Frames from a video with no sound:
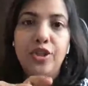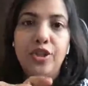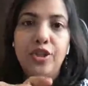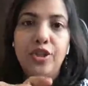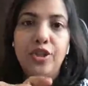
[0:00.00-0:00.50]

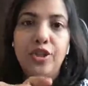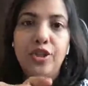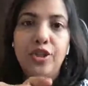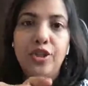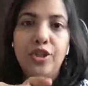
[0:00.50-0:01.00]

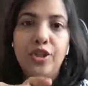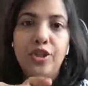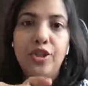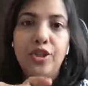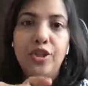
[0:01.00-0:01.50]
YouTube
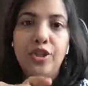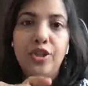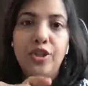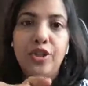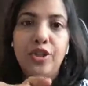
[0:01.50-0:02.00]

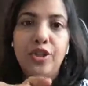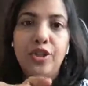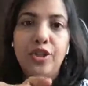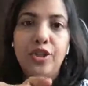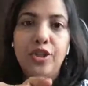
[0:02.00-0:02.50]

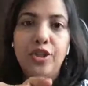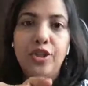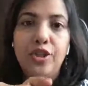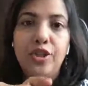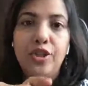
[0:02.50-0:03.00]
description
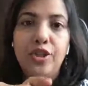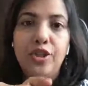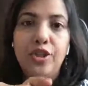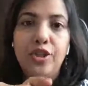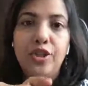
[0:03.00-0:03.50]
under
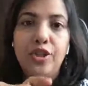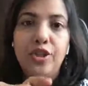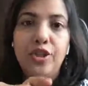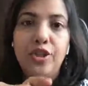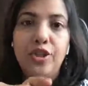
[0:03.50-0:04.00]
the
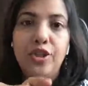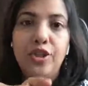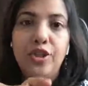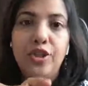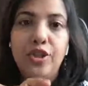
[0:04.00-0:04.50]
video, so you
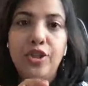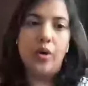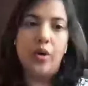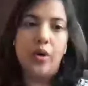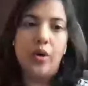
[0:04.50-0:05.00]
can go
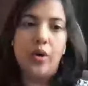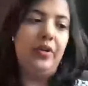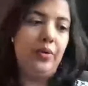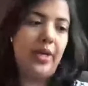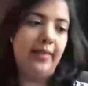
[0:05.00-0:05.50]
on and have a
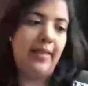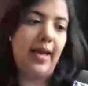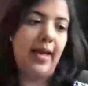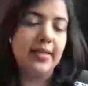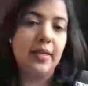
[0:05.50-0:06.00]
look at
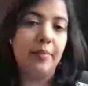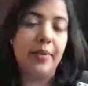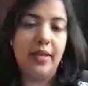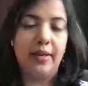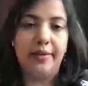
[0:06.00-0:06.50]
that. It'll
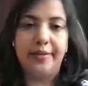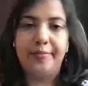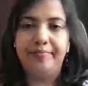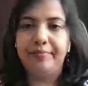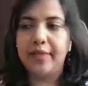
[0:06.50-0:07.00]
be,
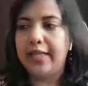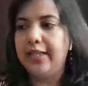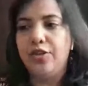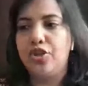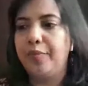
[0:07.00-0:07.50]
I
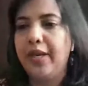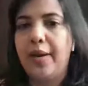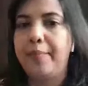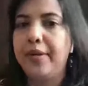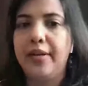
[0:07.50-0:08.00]
think it should be
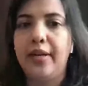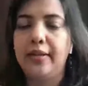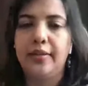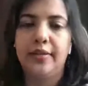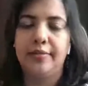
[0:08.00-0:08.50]
up in
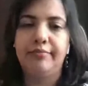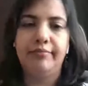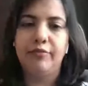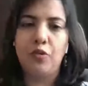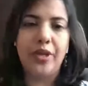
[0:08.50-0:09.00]
another
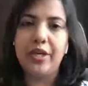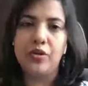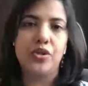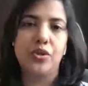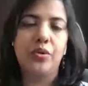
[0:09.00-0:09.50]
week
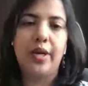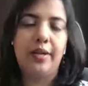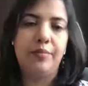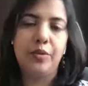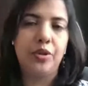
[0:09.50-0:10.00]
or so.
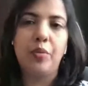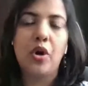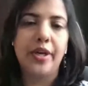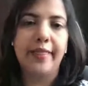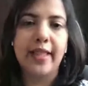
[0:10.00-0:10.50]
I'll put the
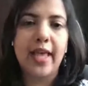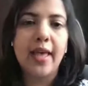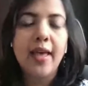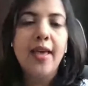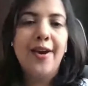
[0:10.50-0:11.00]
blog in there.
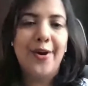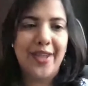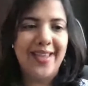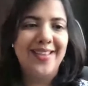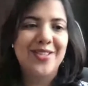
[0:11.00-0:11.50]

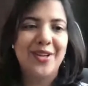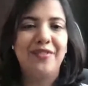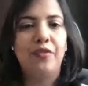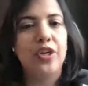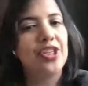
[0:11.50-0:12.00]
Okay, so if
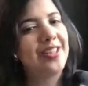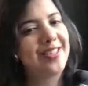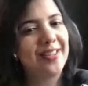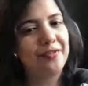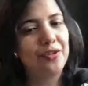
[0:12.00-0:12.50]
you're watching this
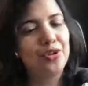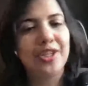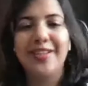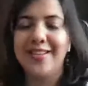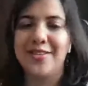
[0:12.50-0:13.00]
in the future,
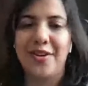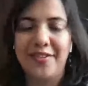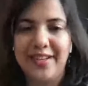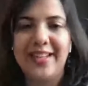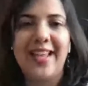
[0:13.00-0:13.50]
it's
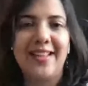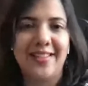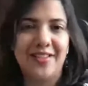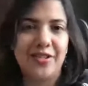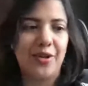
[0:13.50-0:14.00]
already there in the
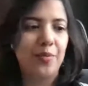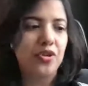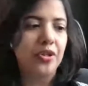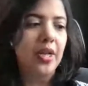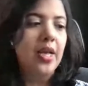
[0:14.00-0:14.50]

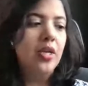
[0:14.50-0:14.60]
description.